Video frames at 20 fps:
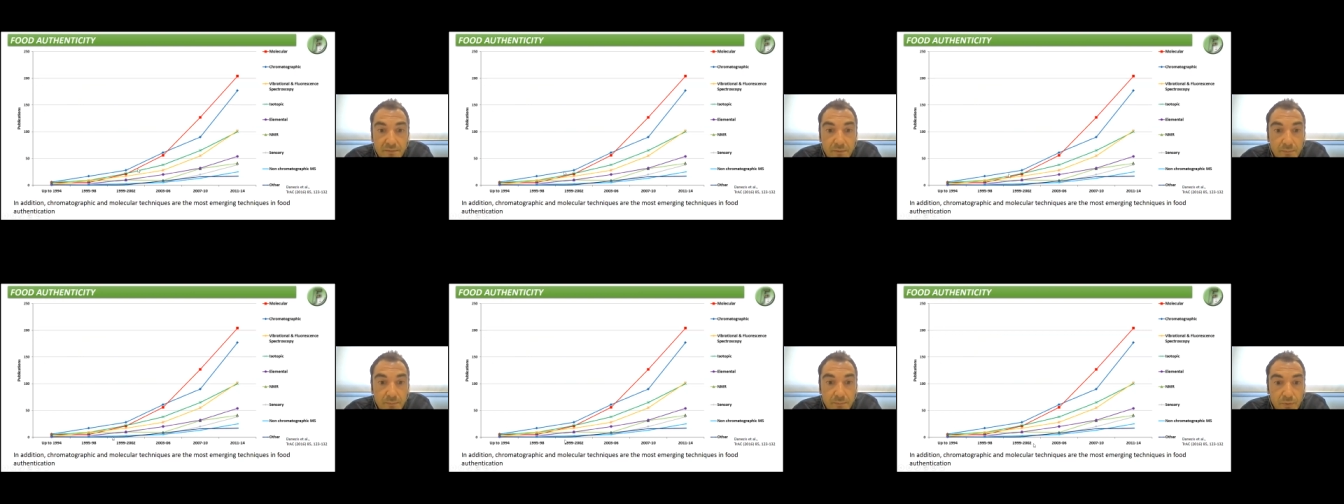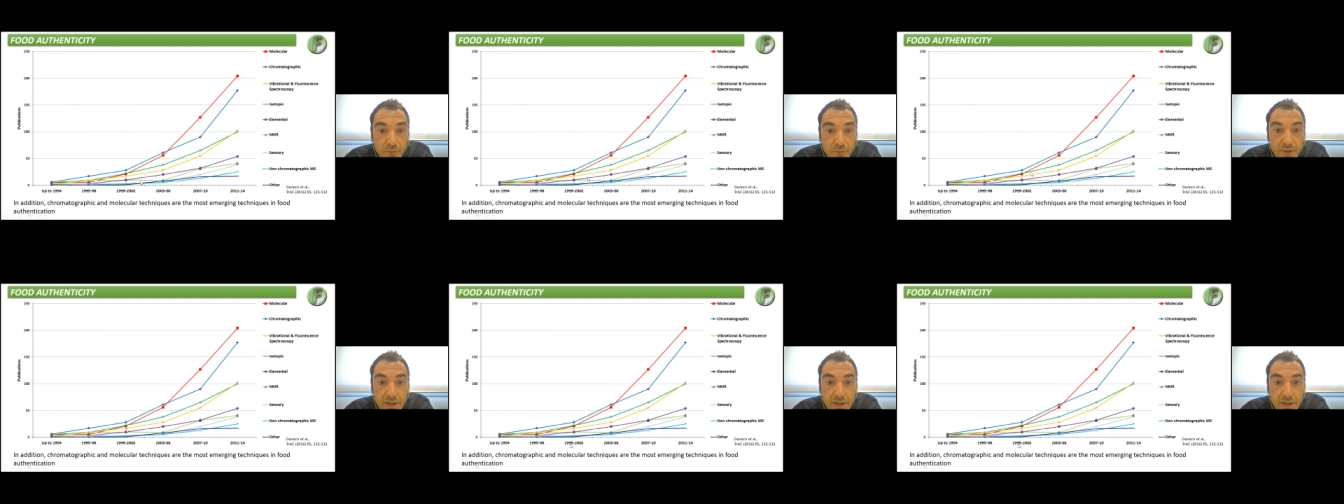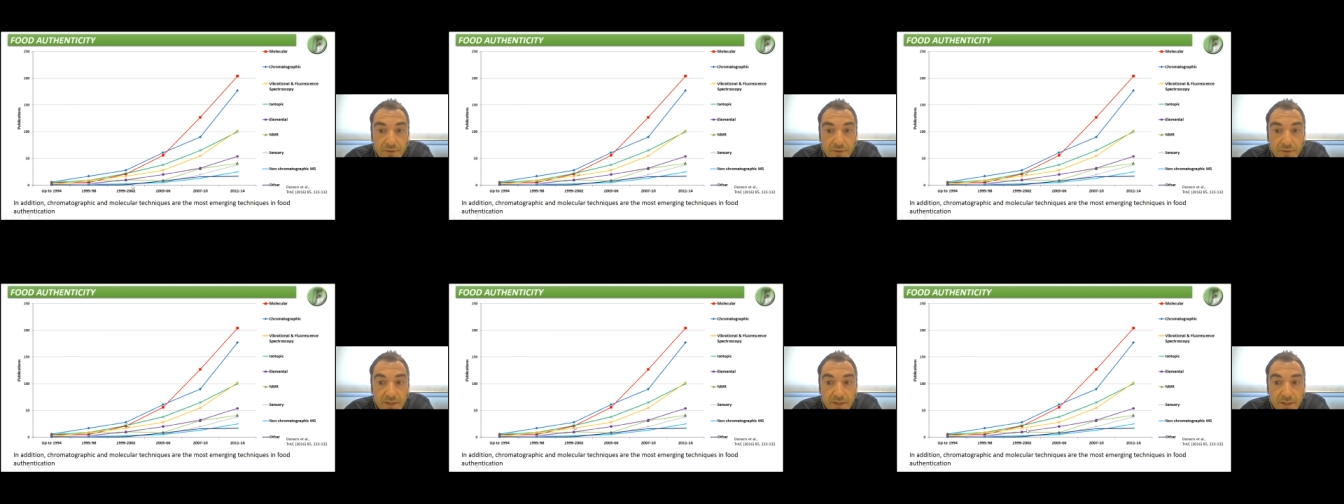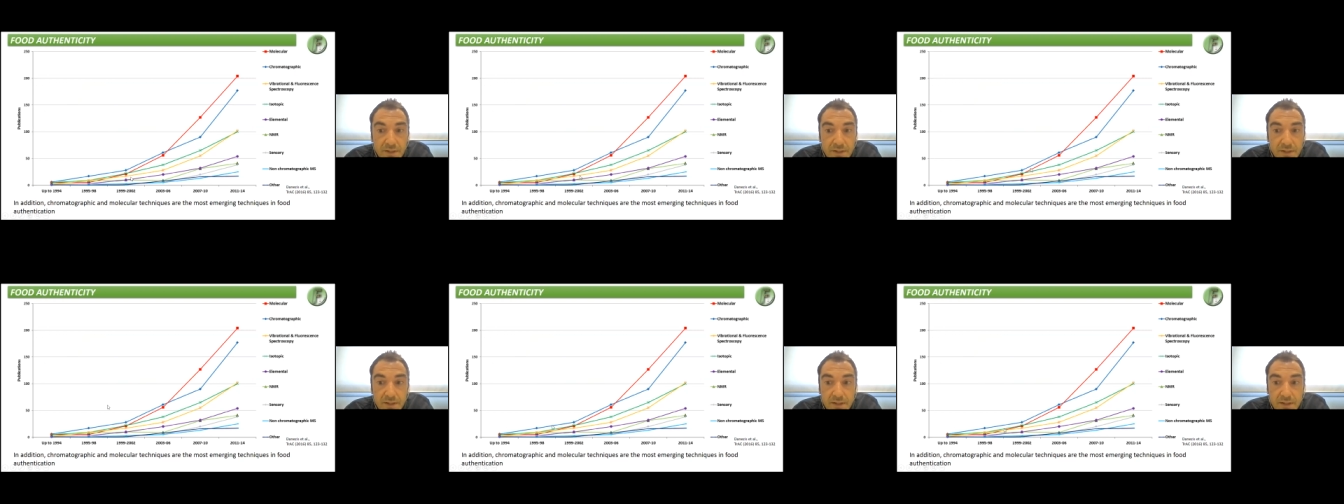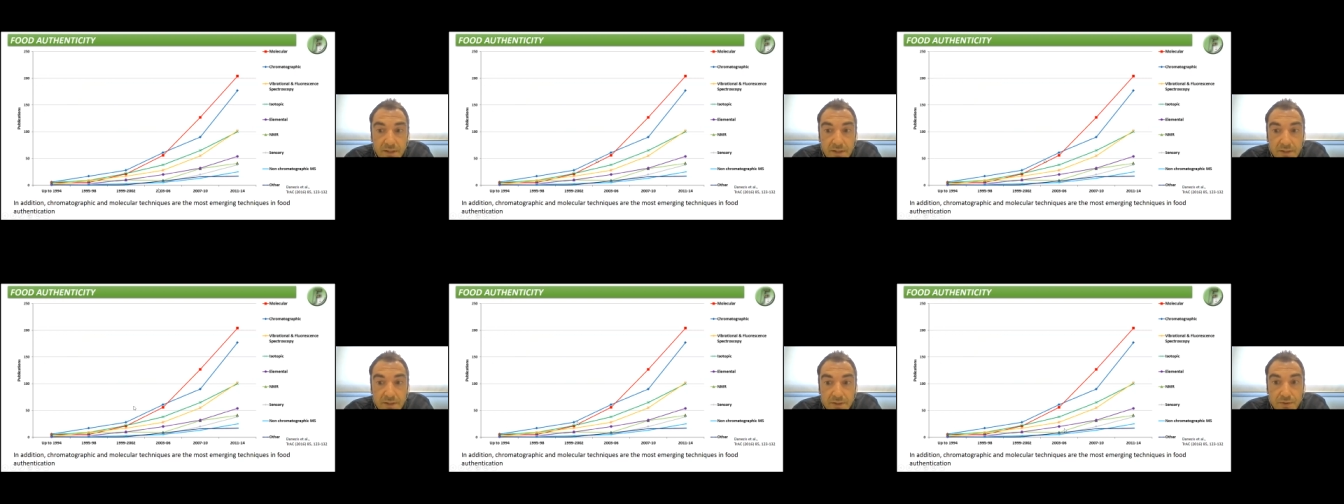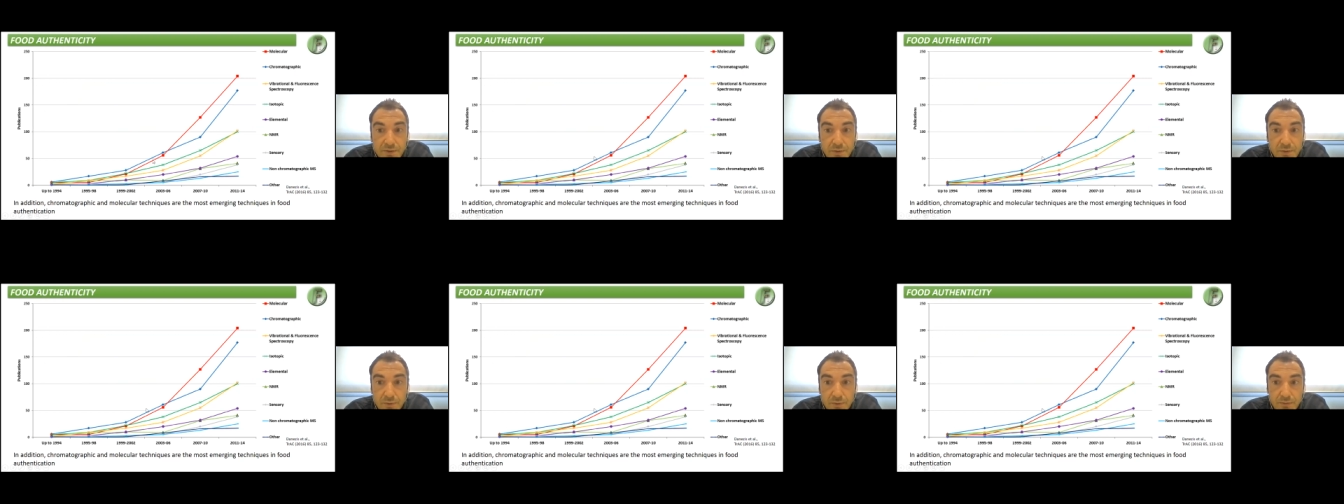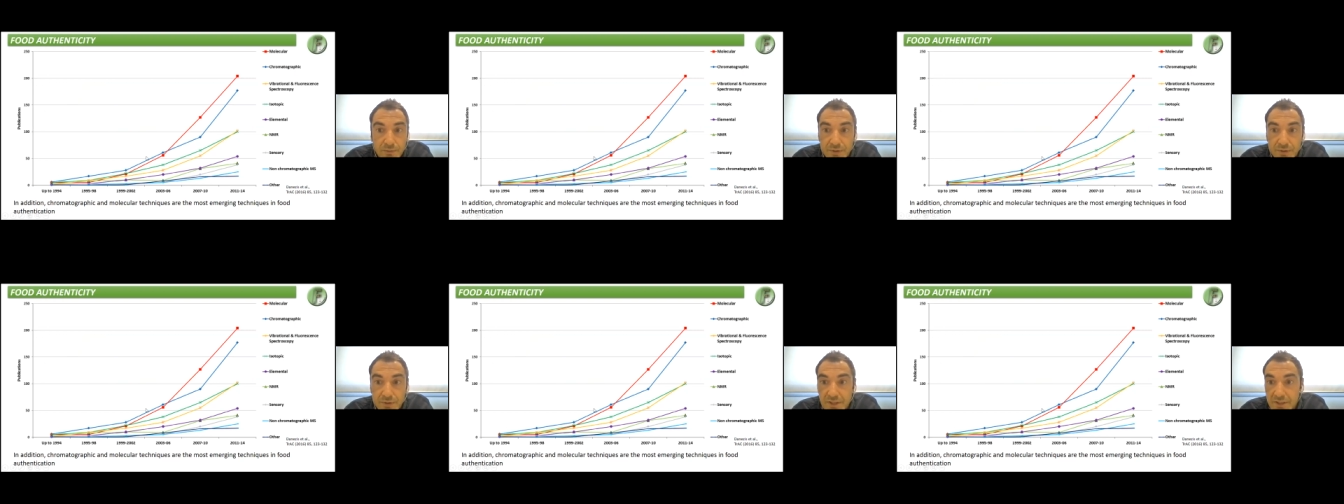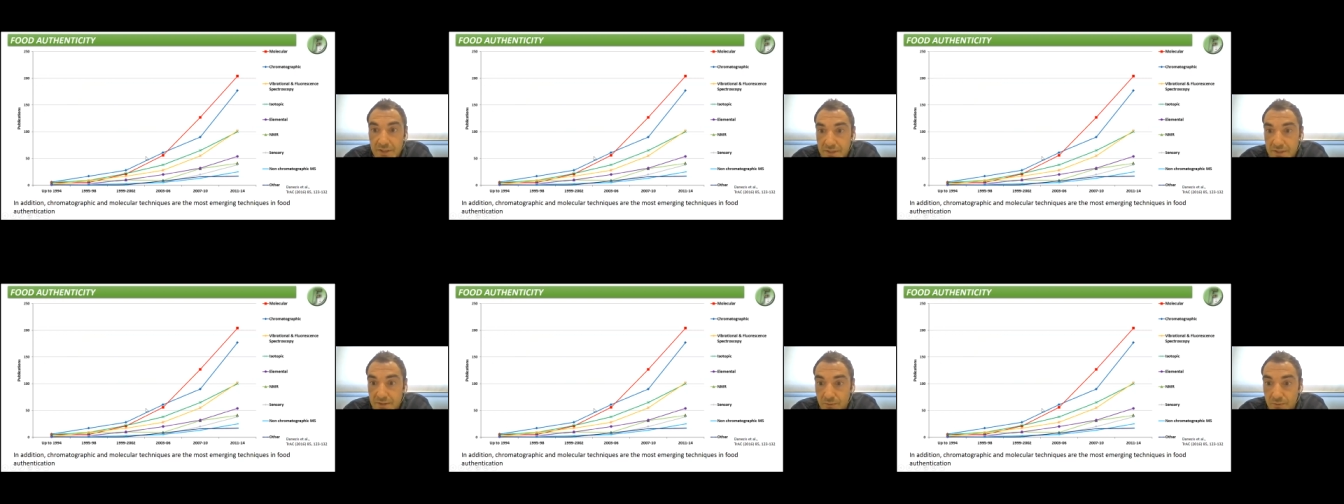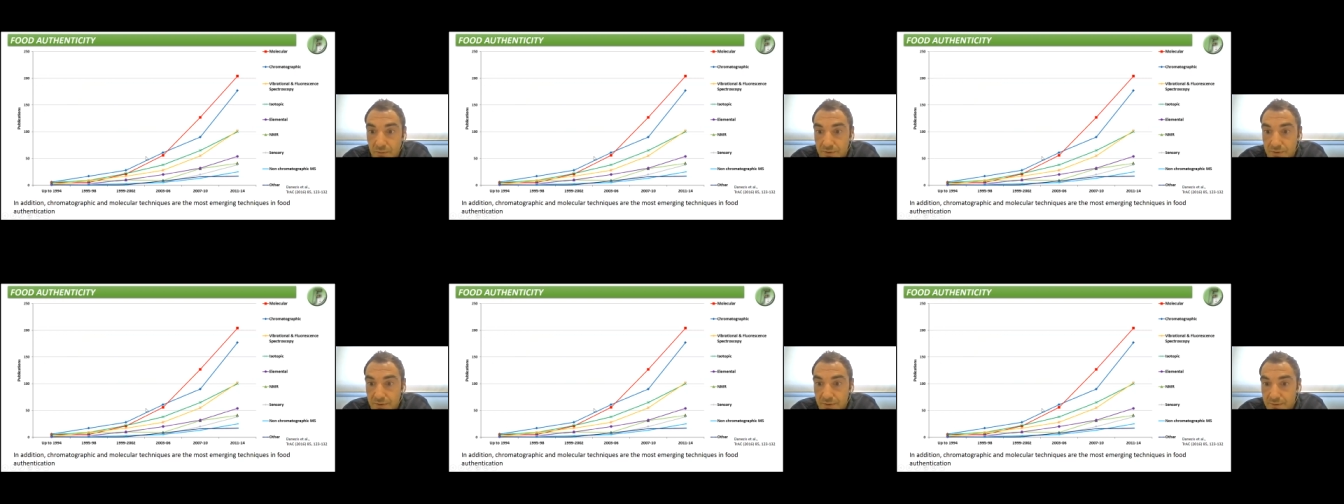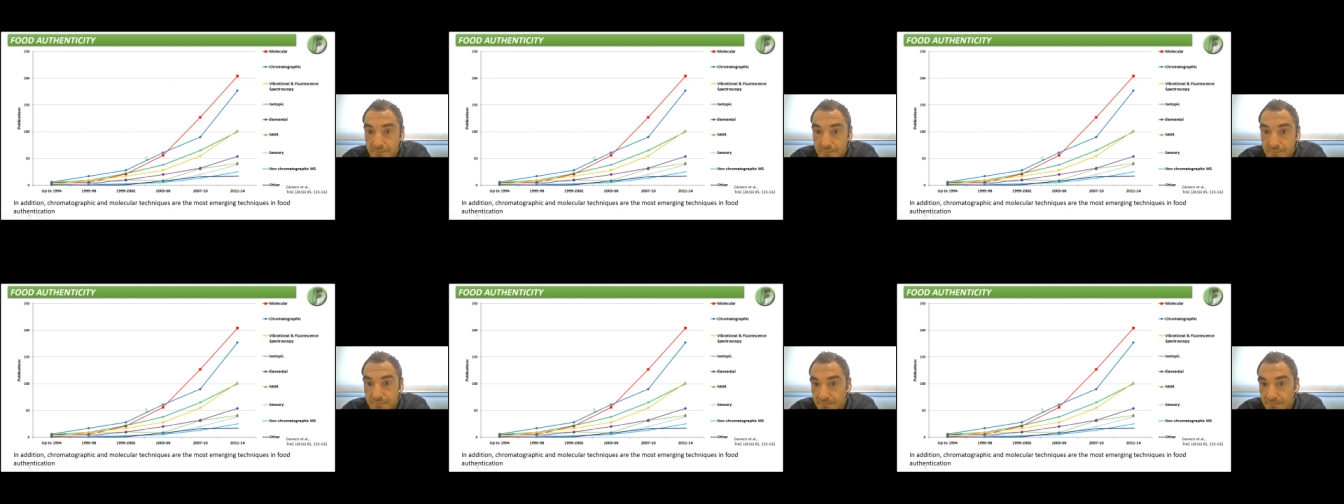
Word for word: from 2000. So these tools,